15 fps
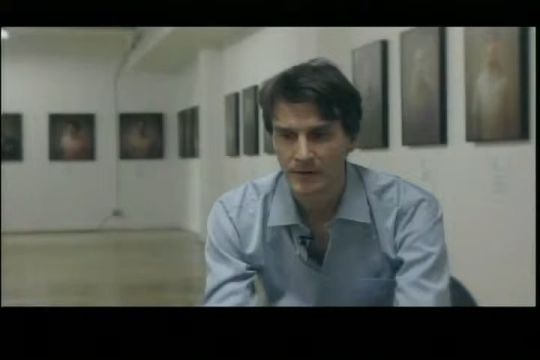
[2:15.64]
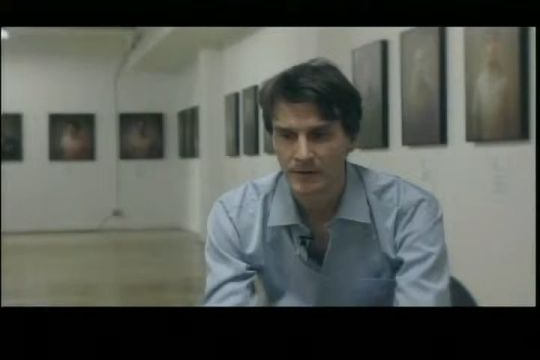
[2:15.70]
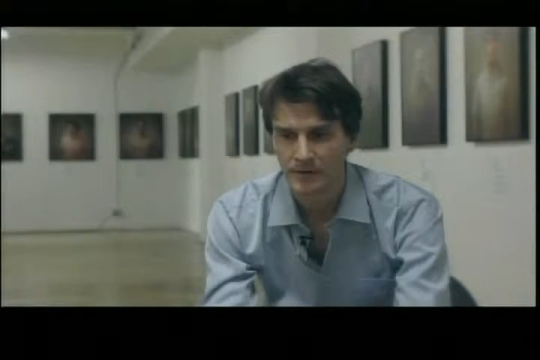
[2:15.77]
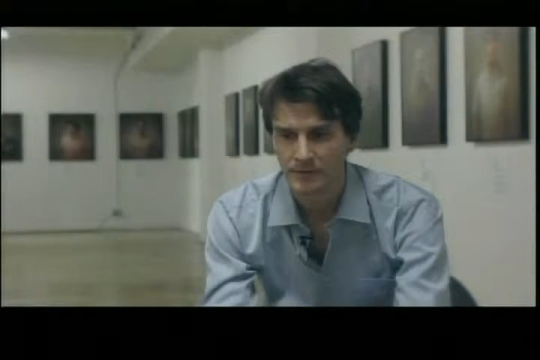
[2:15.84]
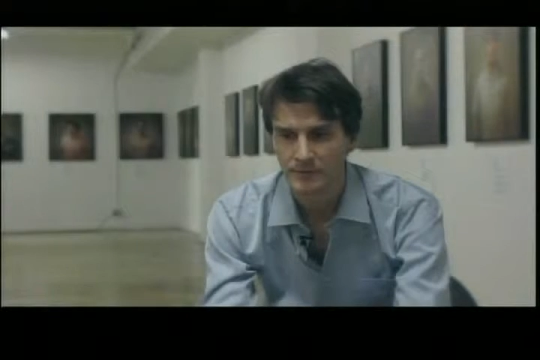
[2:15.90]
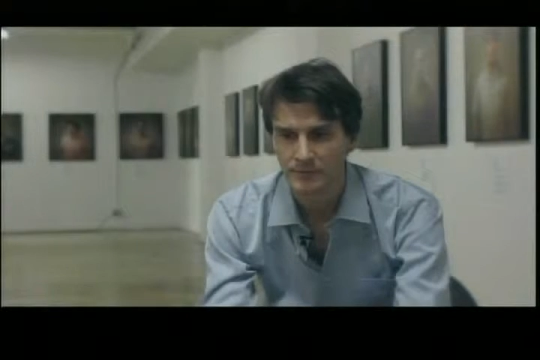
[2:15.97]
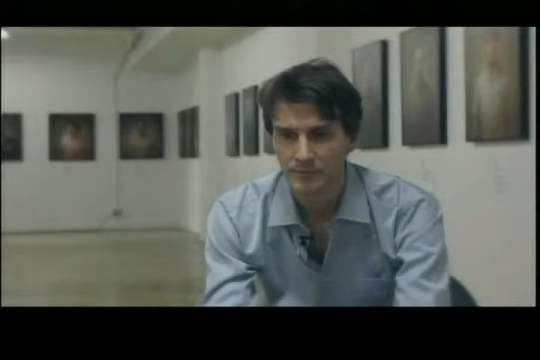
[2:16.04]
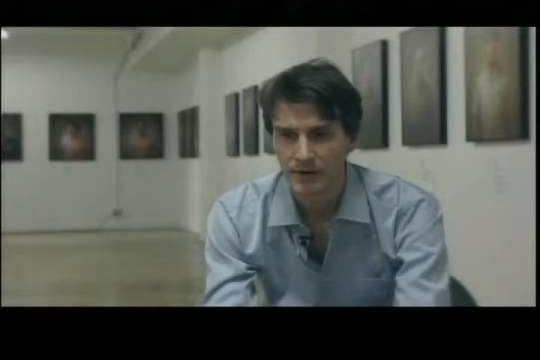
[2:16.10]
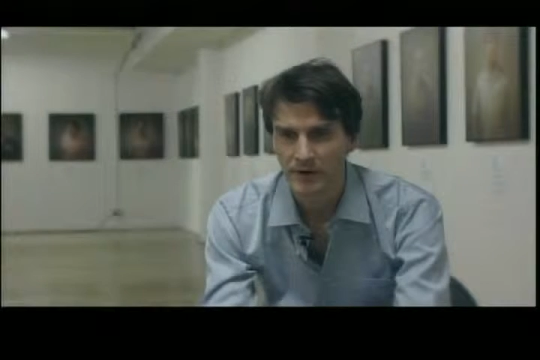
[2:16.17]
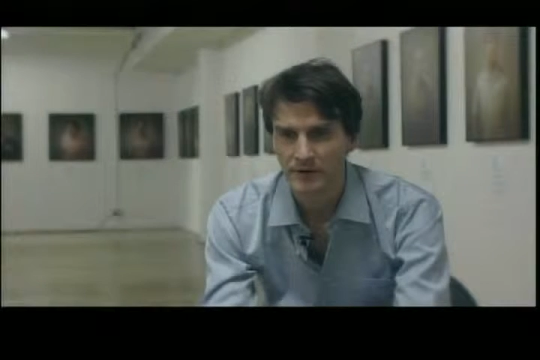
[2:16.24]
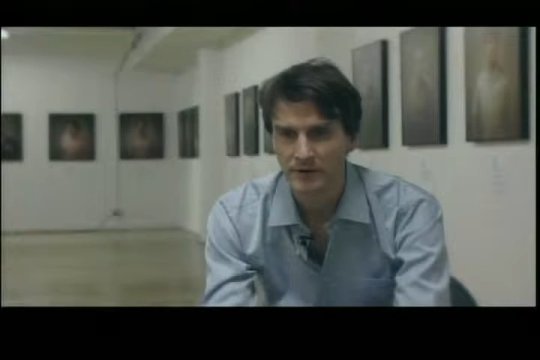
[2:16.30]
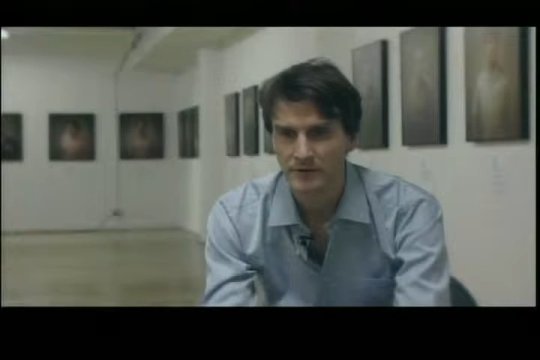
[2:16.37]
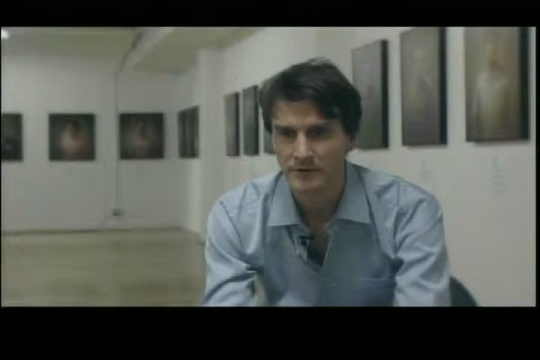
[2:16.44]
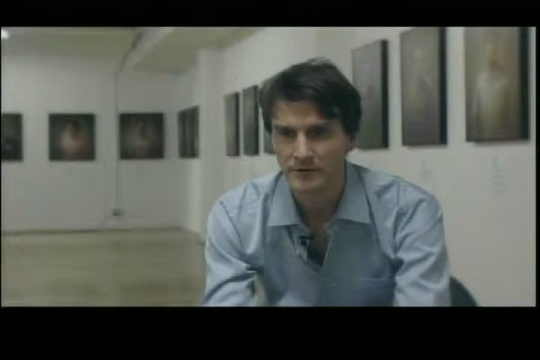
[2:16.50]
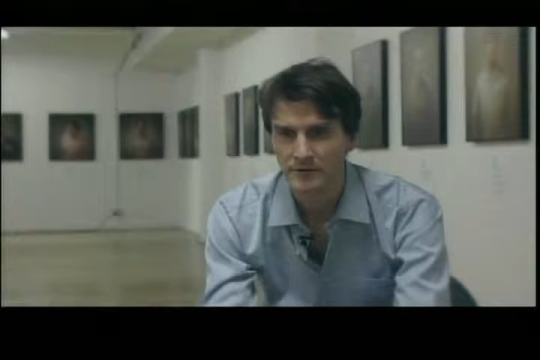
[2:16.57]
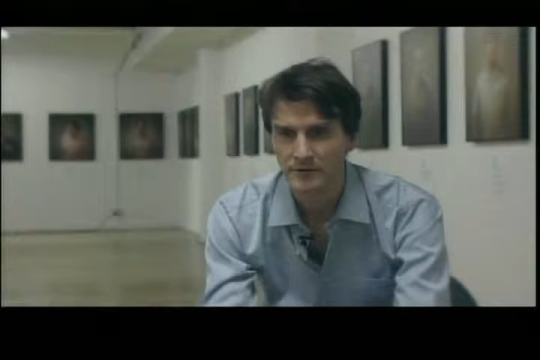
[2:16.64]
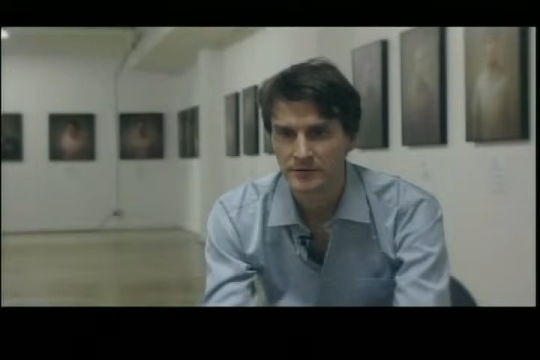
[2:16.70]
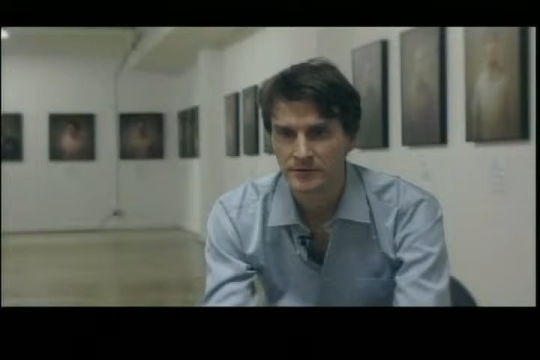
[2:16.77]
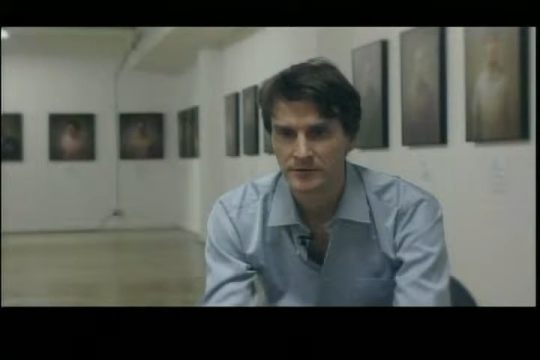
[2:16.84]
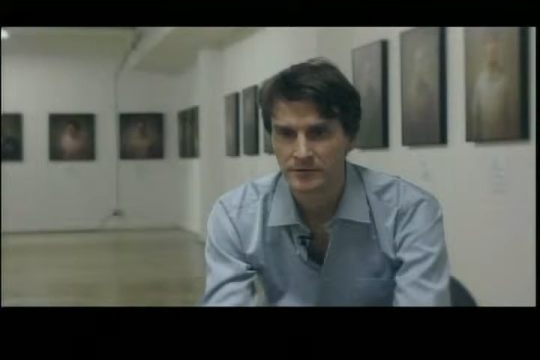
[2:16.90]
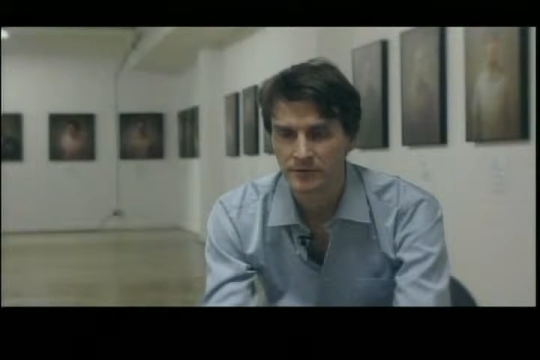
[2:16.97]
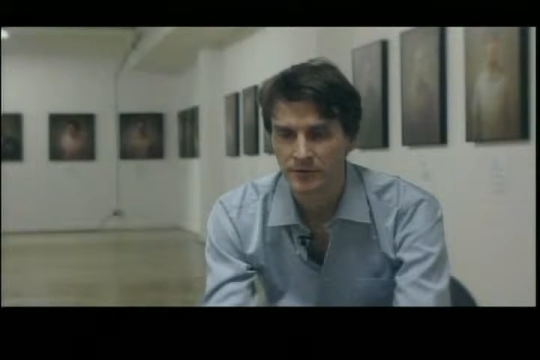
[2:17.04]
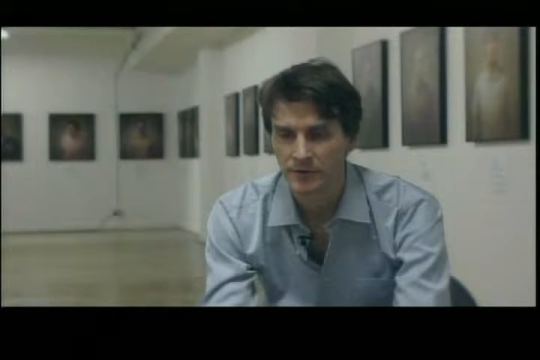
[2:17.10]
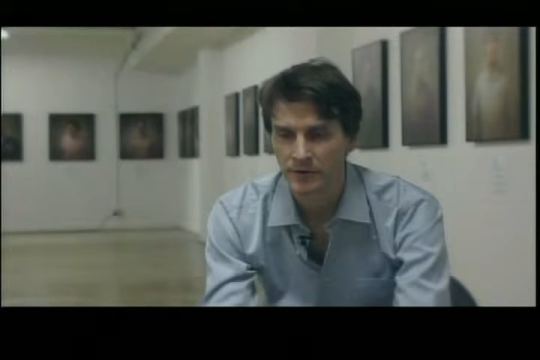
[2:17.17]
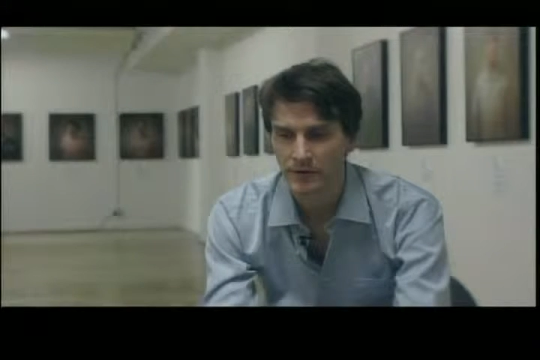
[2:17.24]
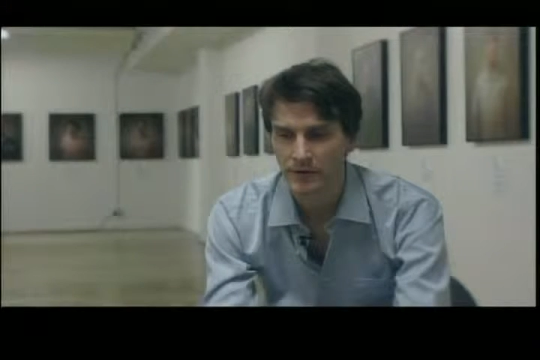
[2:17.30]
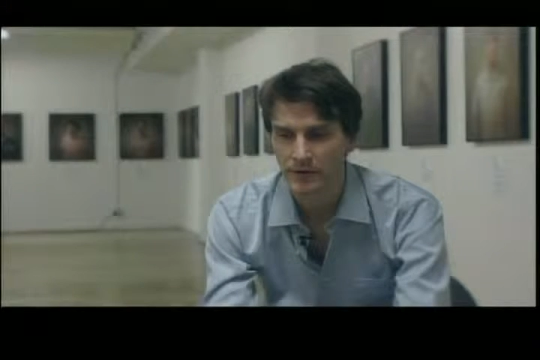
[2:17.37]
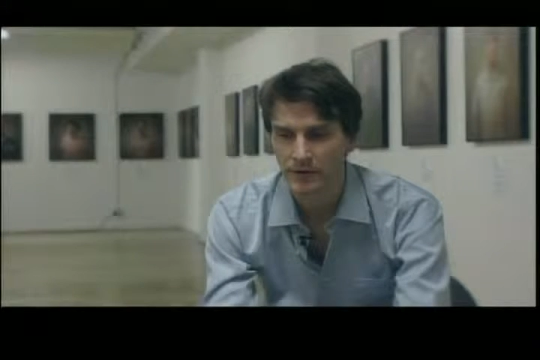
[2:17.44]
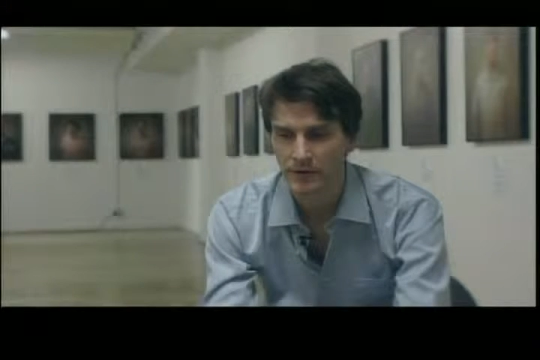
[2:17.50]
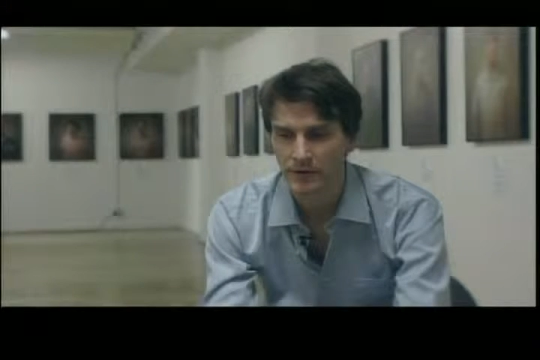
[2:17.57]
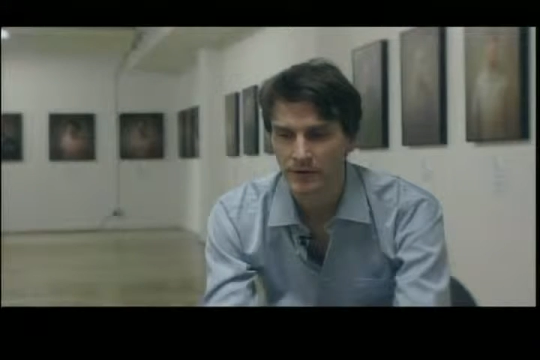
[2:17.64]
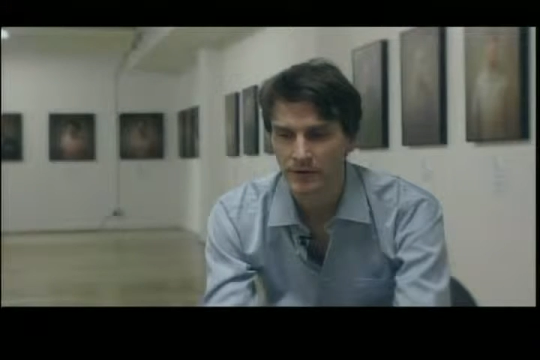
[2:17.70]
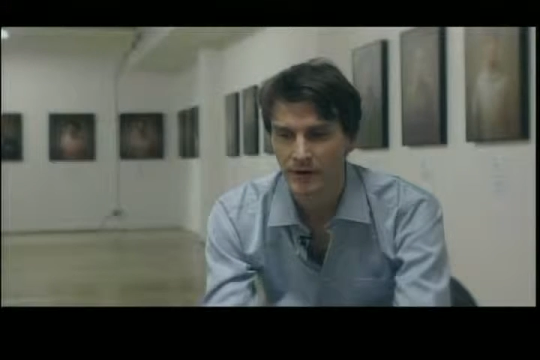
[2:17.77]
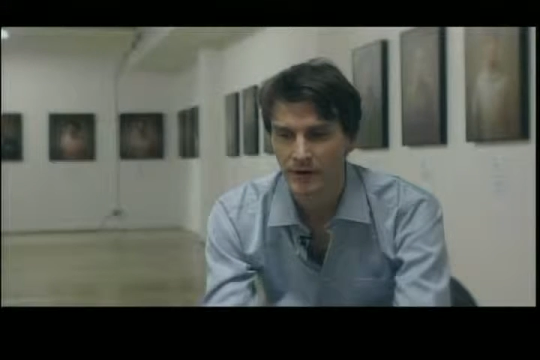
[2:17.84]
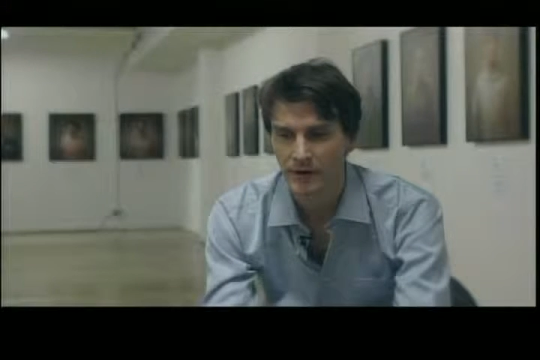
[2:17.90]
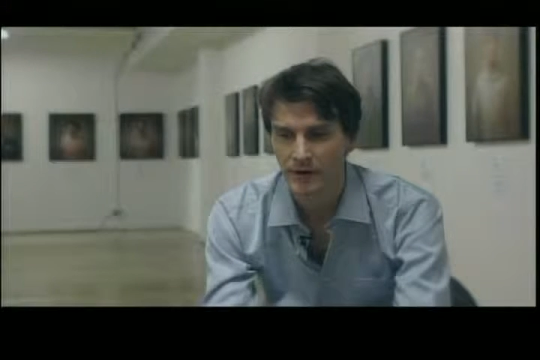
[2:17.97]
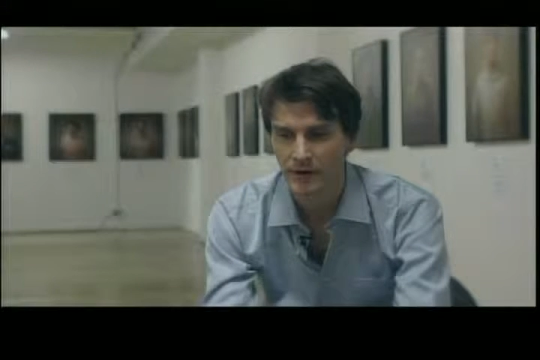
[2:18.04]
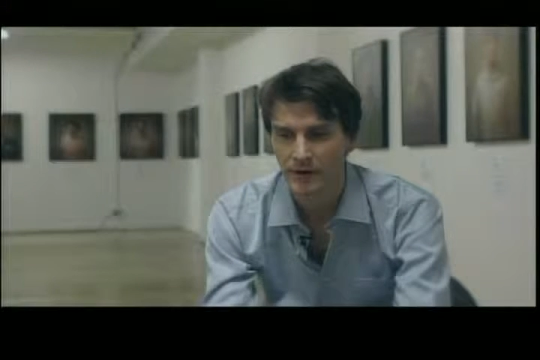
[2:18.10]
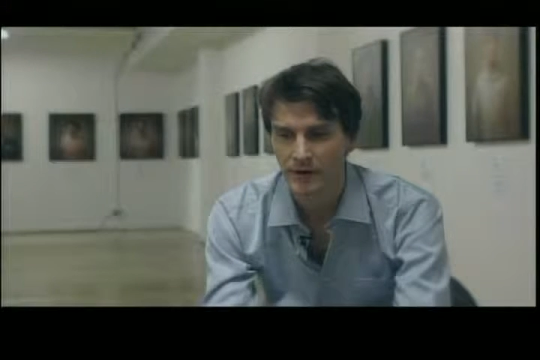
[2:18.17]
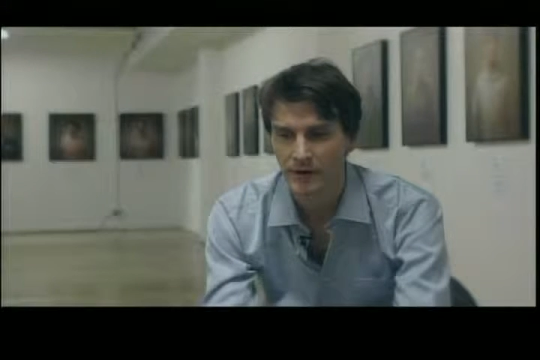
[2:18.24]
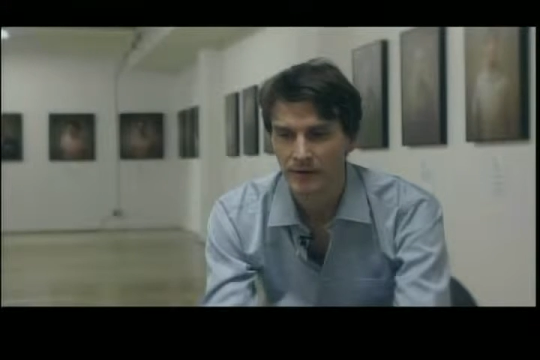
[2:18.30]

his parents were uh,